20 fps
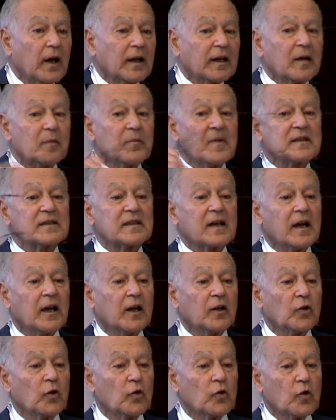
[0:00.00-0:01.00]
his
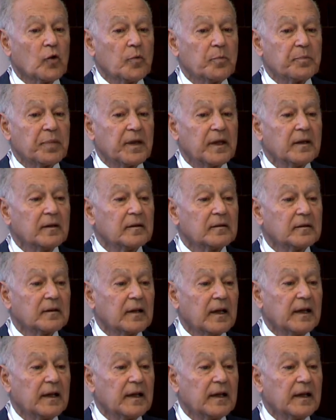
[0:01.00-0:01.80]
experience in the